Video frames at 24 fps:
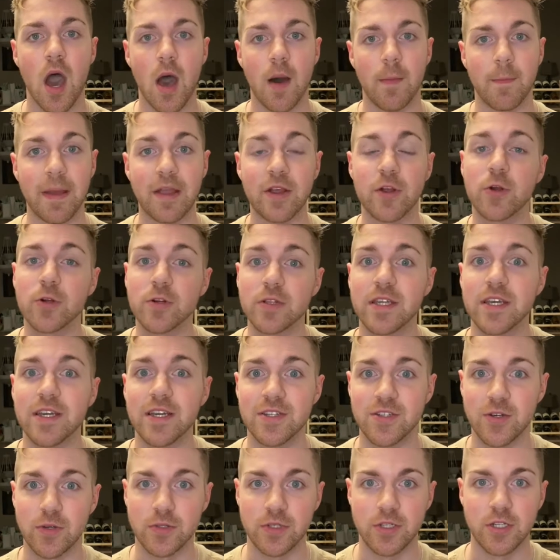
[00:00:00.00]
my early
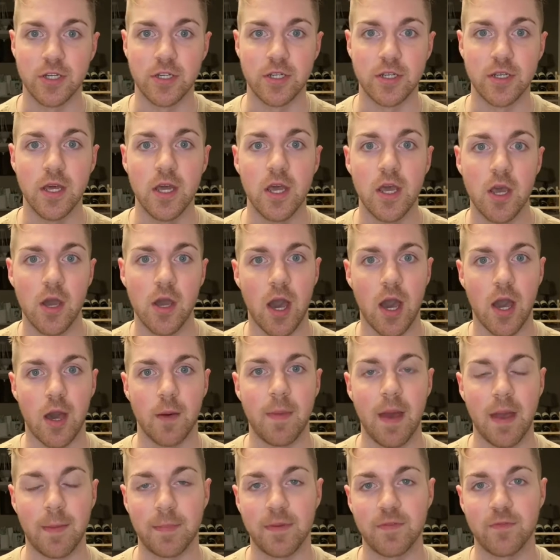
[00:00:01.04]
adulthood
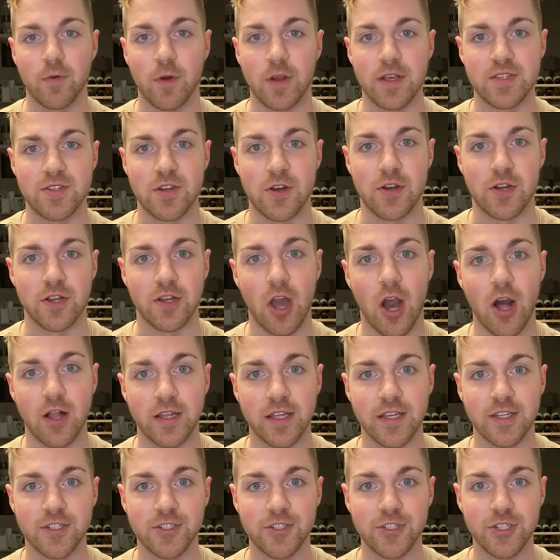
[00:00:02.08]
back before I started
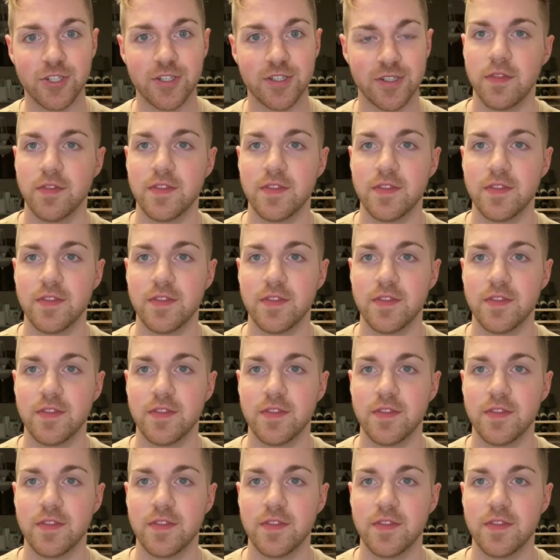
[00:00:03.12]
college.